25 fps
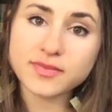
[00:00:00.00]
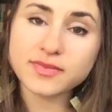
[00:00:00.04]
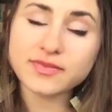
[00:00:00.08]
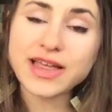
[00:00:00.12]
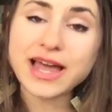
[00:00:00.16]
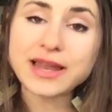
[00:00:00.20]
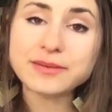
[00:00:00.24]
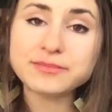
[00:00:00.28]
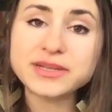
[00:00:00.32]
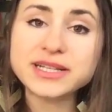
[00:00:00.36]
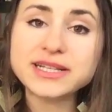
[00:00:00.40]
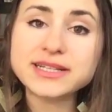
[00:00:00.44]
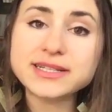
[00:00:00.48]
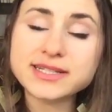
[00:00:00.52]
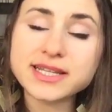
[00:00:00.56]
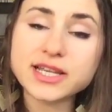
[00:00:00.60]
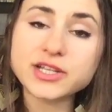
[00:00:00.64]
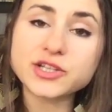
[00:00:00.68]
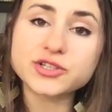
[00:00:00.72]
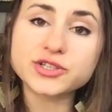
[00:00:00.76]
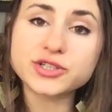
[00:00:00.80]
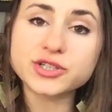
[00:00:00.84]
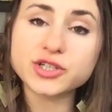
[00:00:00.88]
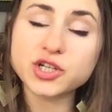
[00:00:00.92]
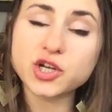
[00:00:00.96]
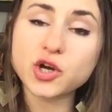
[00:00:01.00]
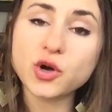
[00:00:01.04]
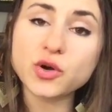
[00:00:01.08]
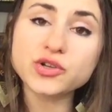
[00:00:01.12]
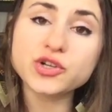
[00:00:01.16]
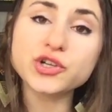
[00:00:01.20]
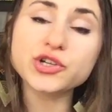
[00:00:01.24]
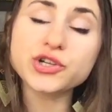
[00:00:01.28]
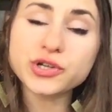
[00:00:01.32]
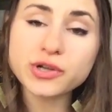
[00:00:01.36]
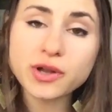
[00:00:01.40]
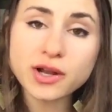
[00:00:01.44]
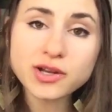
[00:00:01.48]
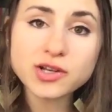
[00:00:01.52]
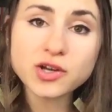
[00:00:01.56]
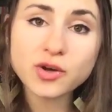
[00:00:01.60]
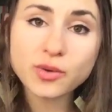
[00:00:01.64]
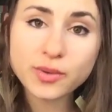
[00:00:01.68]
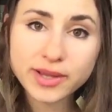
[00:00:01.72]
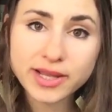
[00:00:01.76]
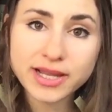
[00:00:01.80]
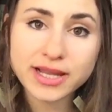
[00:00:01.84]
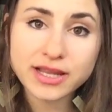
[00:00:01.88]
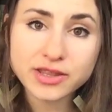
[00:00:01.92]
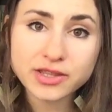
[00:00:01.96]
that means that you're not
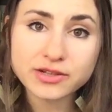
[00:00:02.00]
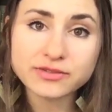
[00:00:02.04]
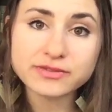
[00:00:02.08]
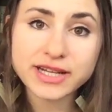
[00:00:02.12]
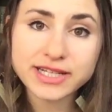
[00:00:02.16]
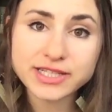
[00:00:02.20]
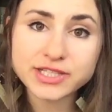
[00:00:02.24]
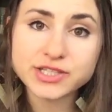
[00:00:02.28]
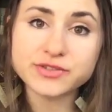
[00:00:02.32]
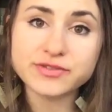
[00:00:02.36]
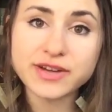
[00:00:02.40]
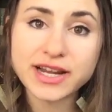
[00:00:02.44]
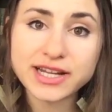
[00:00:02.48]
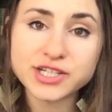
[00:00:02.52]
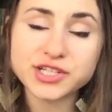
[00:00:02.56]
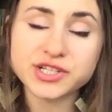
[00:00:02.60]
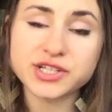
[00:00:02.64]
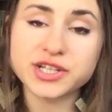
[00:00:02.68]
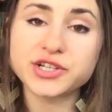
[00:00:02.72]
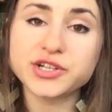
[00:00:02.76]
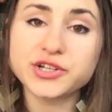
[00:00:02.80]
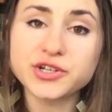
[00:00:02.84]
going in the right direction.